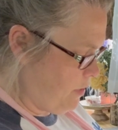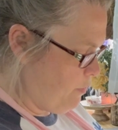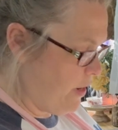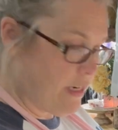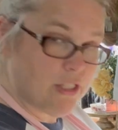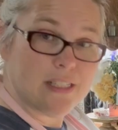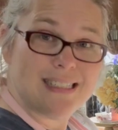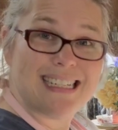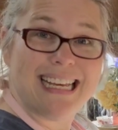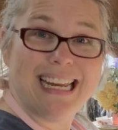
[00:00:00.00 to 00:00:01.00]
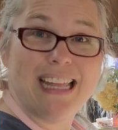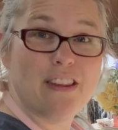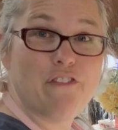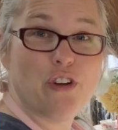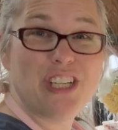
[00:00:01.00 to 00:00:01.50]
ready to stick it in the
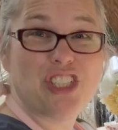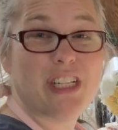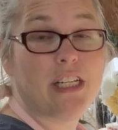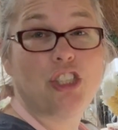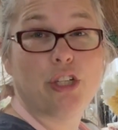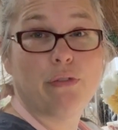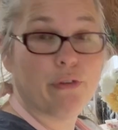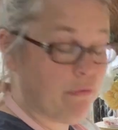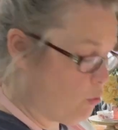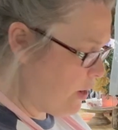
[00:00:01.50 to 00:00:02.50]
fridge and let it chill for 4